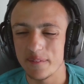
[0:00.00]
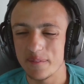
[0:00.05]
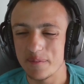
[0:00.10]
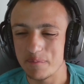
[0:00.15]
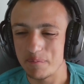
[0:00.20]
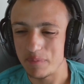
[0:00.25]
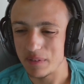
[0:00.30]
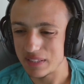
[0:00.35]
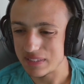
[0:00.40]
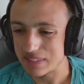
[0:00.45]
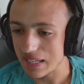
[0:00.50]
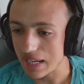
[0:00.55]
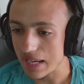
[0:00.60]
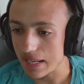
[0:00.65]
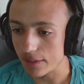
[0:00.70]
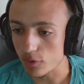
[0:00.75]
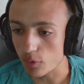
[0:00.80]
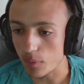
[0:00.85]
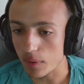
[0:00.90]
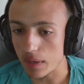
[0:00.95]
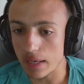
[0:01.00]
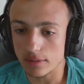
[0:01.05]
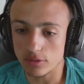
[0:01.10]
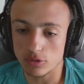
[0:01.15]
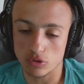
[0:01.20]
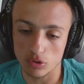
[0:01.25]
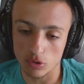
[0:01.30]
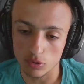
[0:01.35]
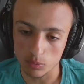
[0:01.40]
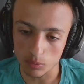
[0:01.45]
but then in the race,
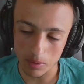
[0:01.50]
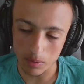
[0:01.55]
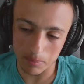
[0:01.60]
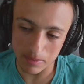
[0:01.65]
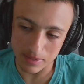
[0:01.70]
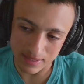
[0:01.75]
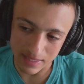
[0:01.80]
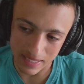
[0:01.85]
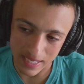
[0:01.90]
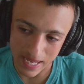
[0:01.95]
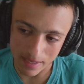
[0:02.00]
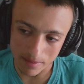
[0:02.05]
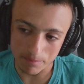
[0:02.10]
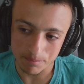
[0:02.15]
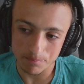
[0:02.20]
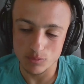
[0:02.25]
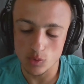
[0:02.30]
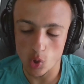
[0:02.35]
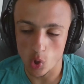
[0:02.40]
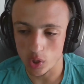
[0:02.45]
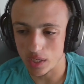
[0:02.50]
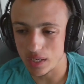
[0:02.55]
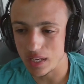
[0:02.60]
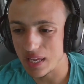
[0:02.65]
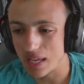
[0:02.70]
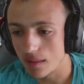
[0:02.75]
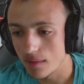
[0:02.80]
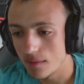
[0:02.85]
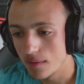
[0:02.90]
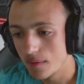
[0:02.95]
turn 1 mistake, not
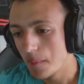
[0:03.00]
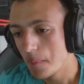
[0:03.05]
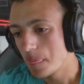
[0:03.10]
ideal.